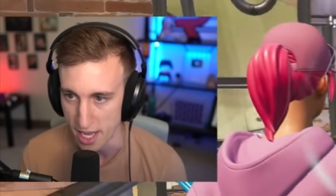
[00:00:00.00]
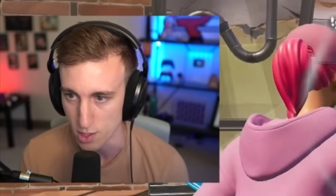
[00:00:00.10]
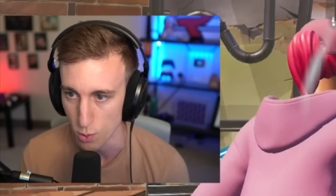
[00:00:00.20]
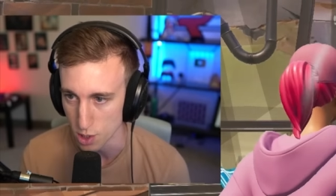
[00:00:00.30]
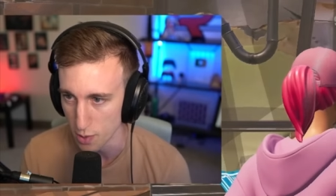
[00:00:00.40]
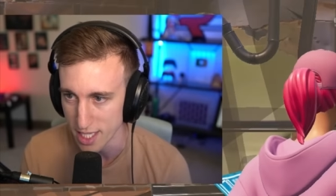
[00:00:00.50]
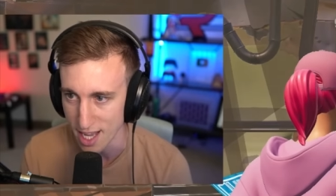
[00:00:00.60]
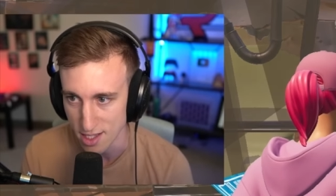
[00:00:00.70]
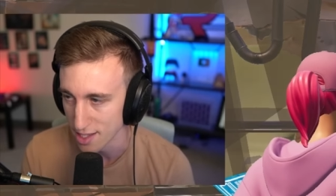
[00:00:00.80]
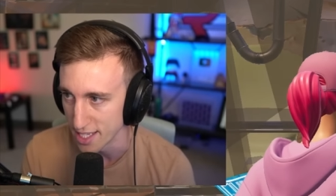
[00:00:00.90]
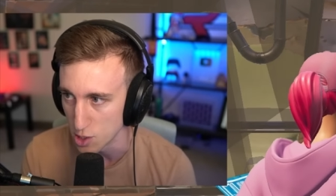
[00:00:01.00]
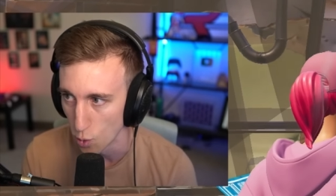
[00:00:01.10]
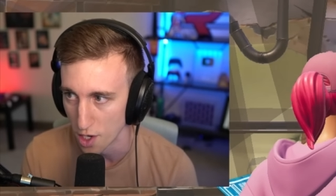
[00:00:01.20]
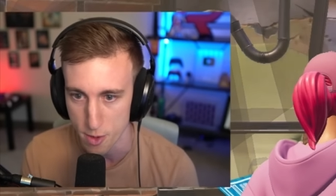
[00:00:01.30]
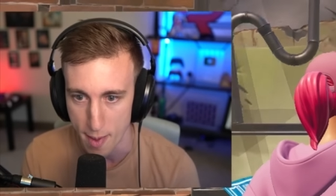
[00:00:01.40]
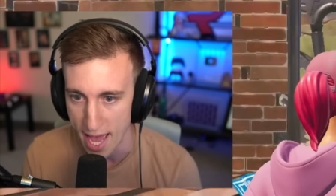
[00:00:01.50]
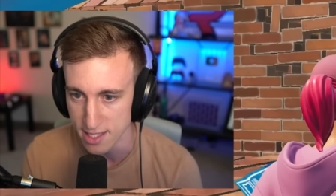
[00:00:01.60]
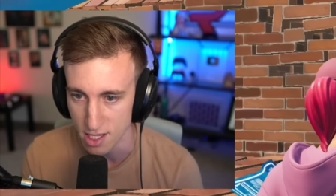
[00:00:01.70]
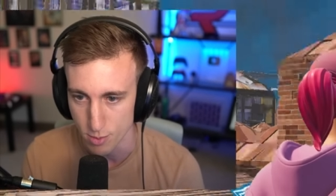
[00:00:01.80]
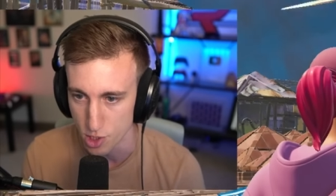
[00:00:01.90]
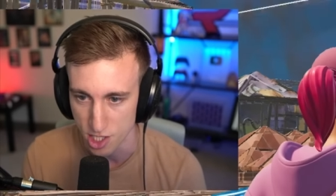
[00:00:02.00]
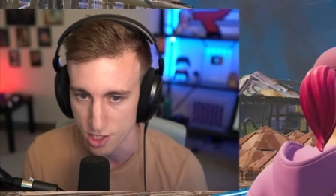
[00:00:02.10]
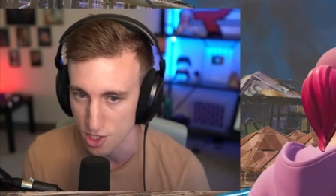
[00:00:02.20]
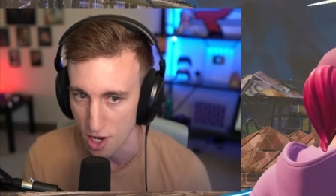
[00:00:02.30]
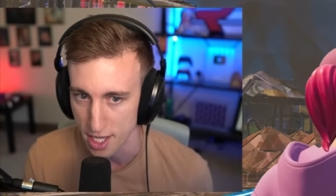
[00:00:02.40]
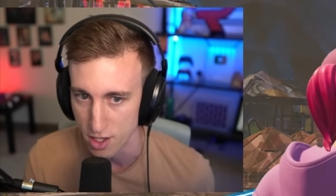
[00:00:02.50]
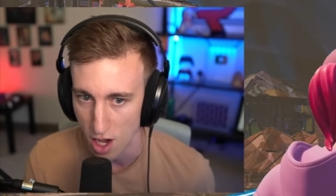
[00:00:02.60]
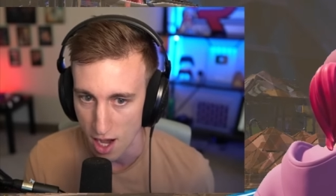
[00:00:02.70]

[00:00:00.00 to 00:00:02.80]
case, once we get down to like 200 mats, I'm just going to start heal